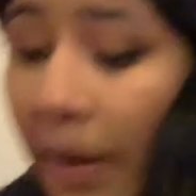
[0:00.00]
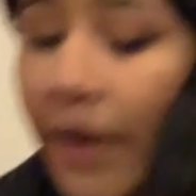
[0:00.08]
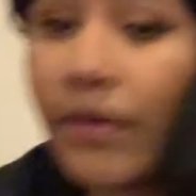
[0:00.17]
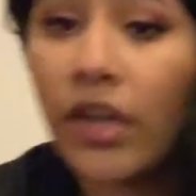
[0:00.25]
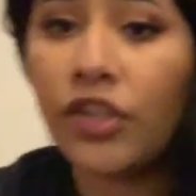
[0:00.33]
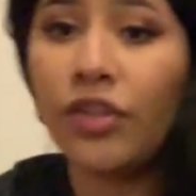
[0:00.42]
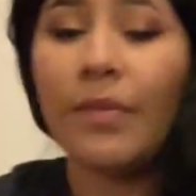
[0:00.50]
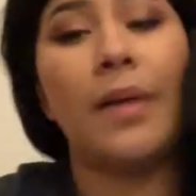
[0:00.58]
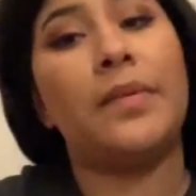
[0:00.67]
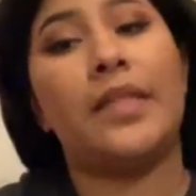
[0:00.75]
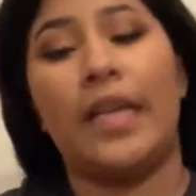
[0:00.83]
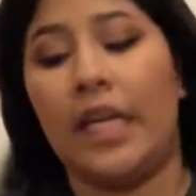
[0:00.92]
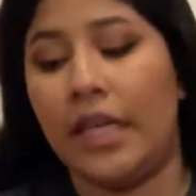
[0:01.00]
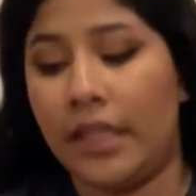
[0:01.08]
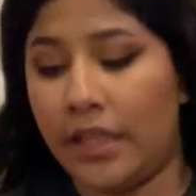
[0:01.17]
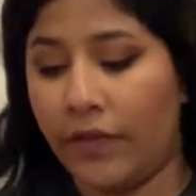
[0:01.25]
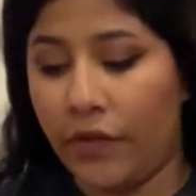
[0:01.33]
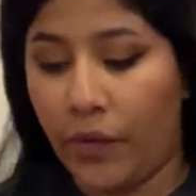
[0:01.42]
My restroom
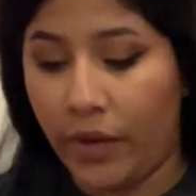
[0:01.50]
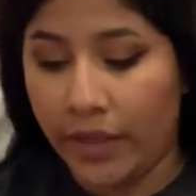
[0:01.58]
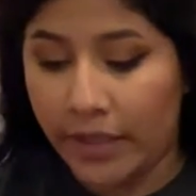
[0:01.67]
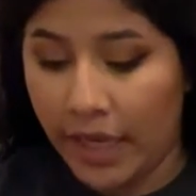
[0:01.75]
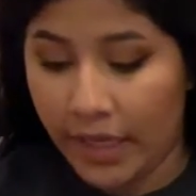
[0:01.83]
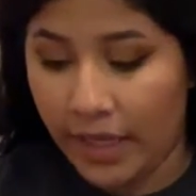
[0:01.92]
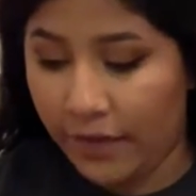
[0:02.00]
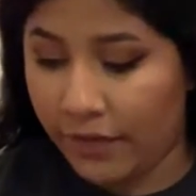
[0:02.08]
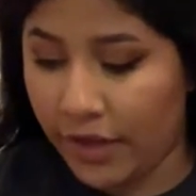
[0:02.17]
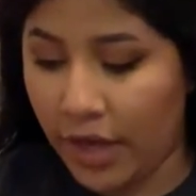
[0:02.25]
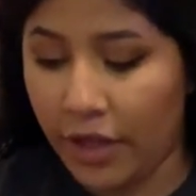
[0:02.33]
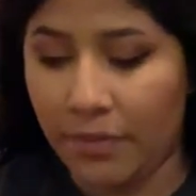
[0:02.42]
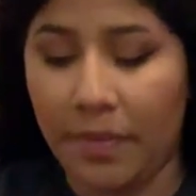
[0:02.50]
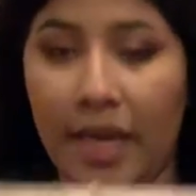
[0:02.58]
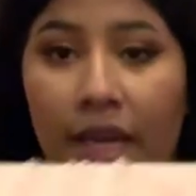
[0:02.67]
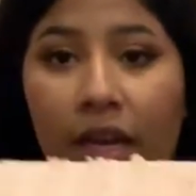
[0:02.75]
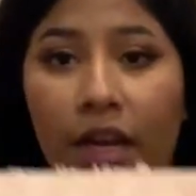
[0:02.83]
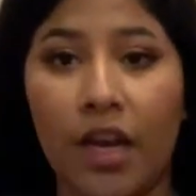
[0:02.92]
upstairs, of course, I love the color
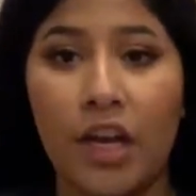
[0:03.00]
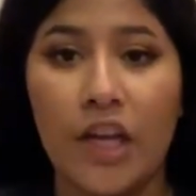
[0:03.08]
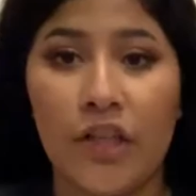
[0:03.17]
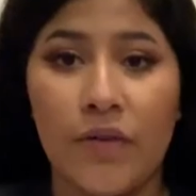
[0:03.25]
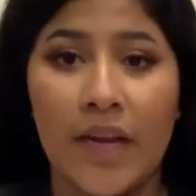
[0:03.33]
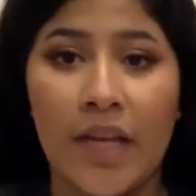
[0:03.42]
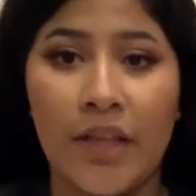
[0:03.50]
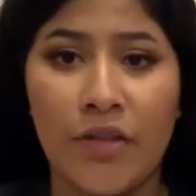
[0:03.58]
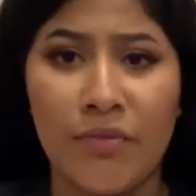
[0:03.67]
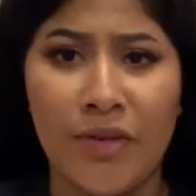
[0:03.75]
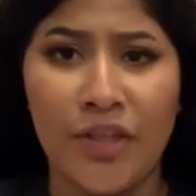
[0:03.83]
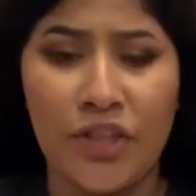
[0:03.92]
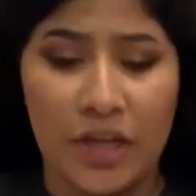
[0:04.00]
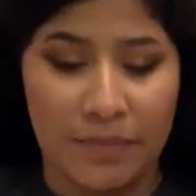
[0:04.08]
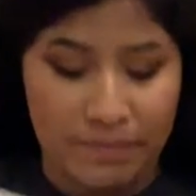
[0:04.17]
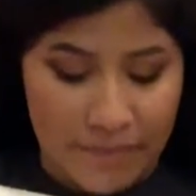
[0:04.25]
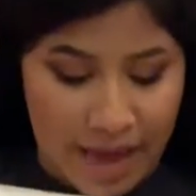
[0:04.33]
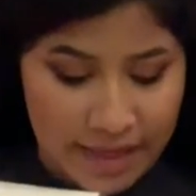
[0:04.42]
pink. So I got this really cheap
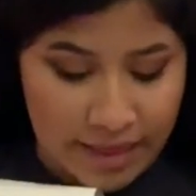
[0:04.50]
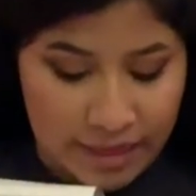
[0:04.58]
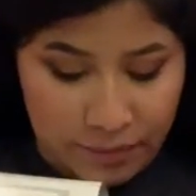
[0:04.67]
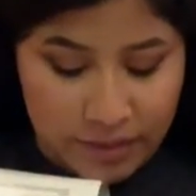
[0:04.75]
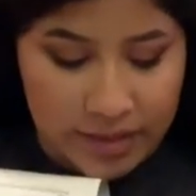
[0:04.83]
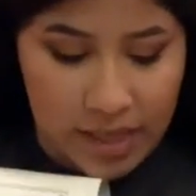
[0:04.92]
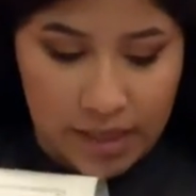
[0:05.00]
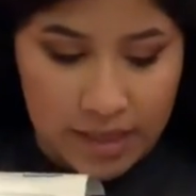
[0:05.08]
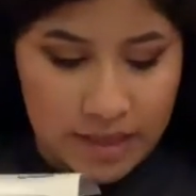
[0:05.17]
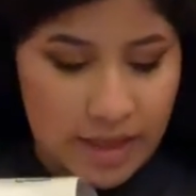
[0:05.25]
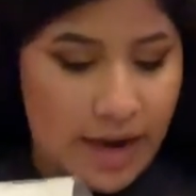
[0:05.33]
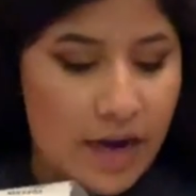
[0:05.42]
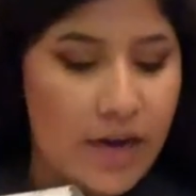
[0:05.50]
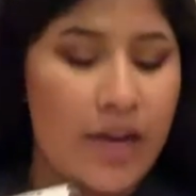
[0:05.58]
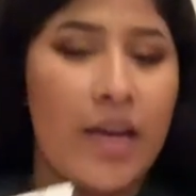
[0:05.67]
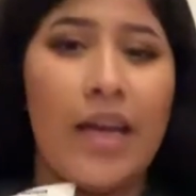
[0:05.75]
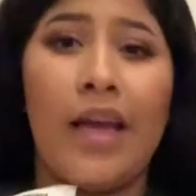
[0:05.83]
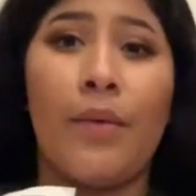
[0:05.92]
mat they were selling there.
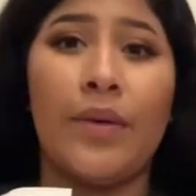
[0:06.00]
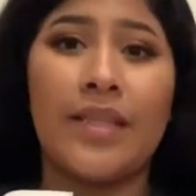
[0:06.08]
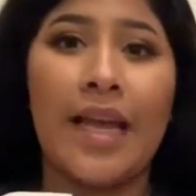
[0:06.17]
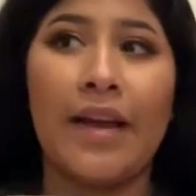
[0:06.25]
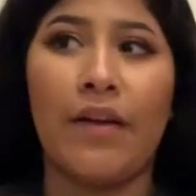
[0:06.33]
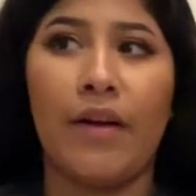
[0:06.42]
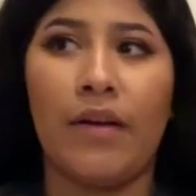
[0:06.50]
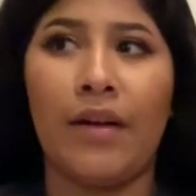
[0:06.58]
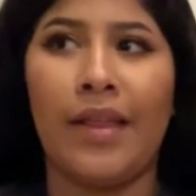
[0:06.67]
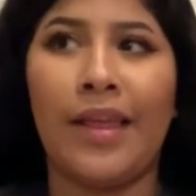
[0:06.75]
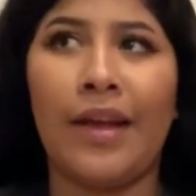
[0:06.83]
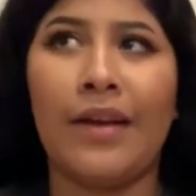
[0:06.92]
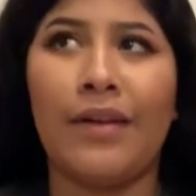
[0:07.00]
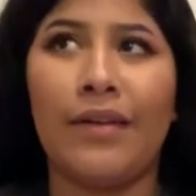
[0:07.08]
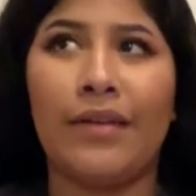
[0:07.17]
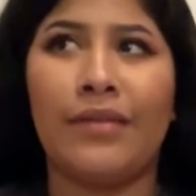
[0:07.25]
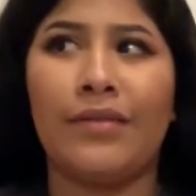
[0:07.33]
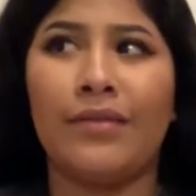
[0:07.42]
It was like, I think,
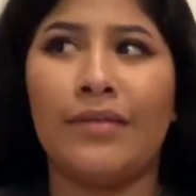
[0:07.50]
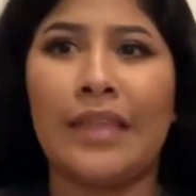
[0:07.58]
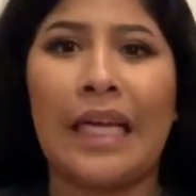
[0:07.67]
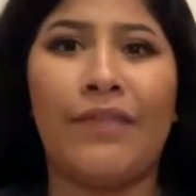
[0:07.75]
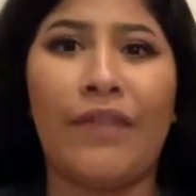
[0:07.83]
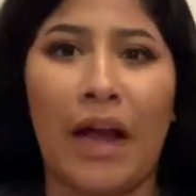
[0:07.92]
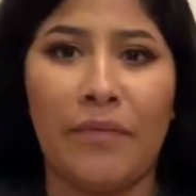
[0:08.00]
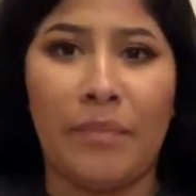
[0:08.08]
like five